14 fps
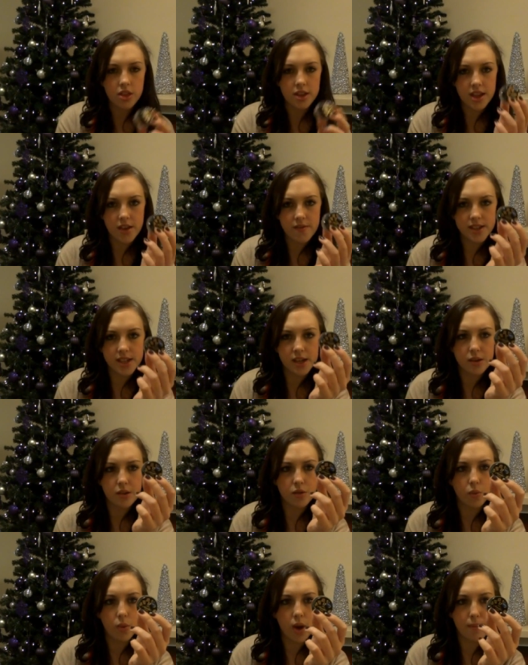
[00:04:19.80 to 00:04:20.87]

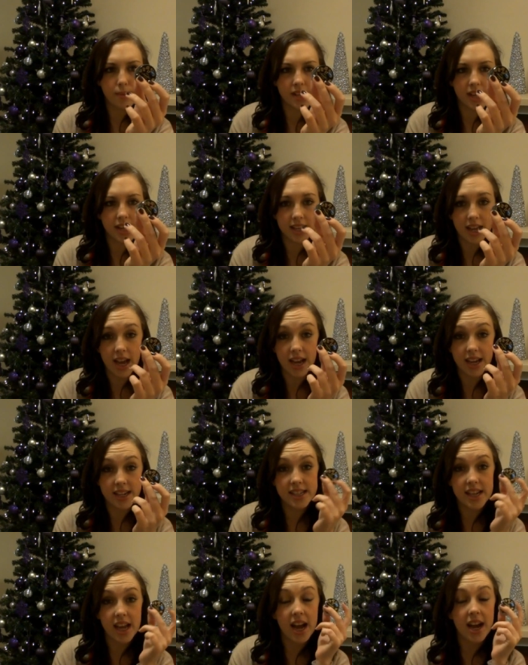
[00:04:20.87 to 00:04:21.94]
17 Wild Metallic
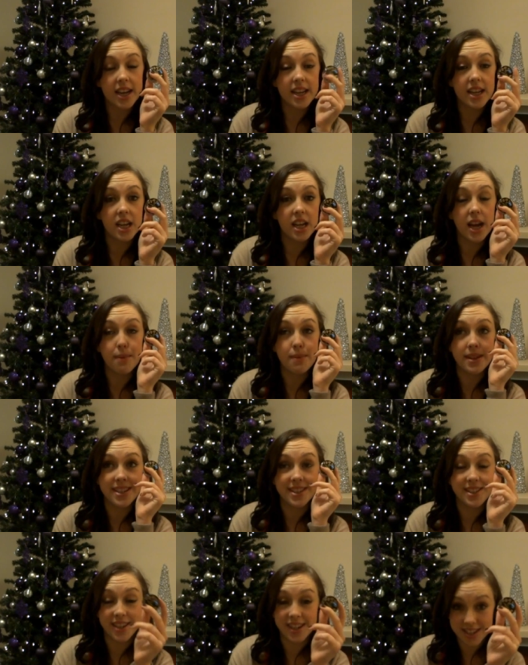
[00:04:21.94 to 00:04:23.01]
Eyes. I am
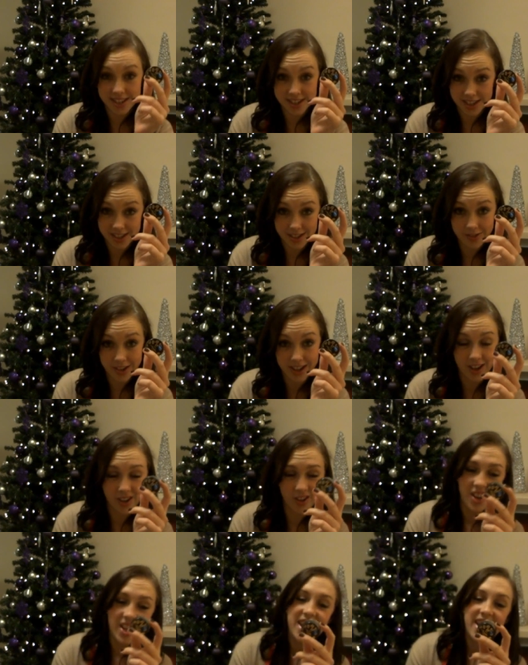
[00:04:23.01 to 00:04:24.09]
addicted to this right now.